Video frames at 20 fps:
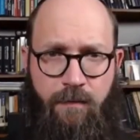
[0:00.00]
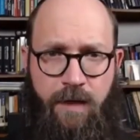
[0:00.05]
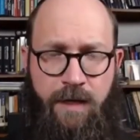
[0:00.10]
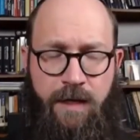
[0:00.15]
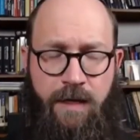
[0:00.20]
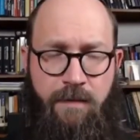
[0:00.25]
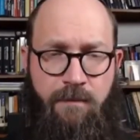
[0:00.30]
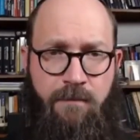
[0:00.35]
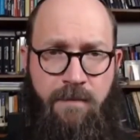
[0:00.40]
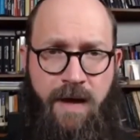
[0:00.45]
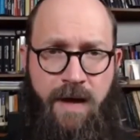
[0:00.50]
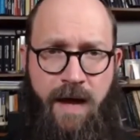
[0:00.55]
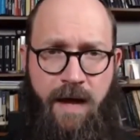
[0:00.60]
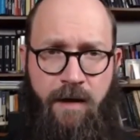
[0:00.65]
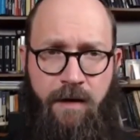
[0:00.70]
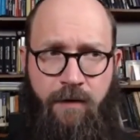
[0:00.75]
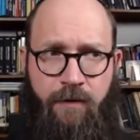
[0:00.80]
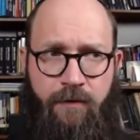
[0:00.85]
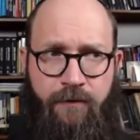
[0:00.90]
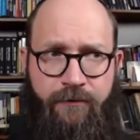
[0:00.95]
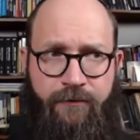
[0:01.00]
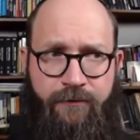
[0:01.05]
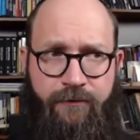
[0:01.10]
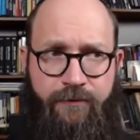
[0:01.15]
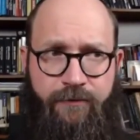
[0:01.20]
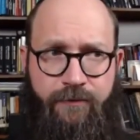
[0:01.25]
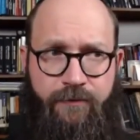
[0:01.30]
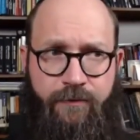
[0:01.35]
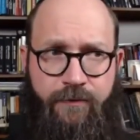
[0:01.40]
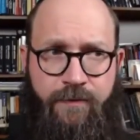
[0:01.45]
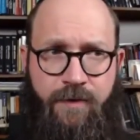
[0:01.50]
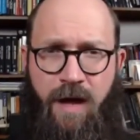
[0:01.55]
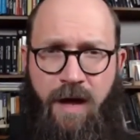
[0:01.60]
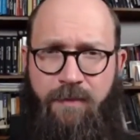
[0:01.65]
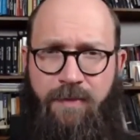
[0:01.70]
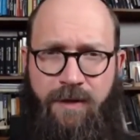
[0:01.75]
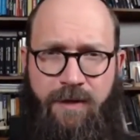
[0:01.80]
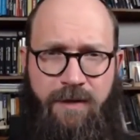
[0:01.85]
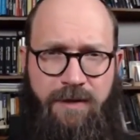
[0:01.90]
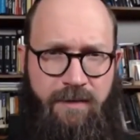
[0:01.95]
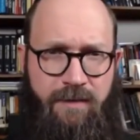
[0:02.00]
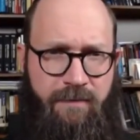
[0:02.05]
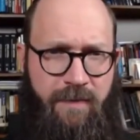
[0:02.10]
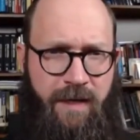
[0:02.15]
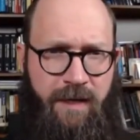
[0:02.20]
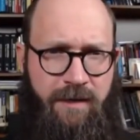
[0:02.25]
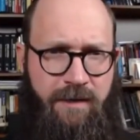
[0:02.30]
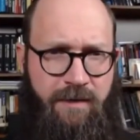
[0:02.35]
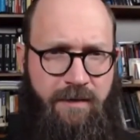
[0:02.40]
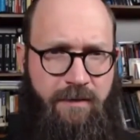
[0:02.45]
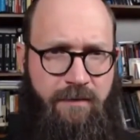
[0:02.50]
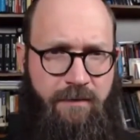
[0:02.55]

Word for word: and it matters not because it makes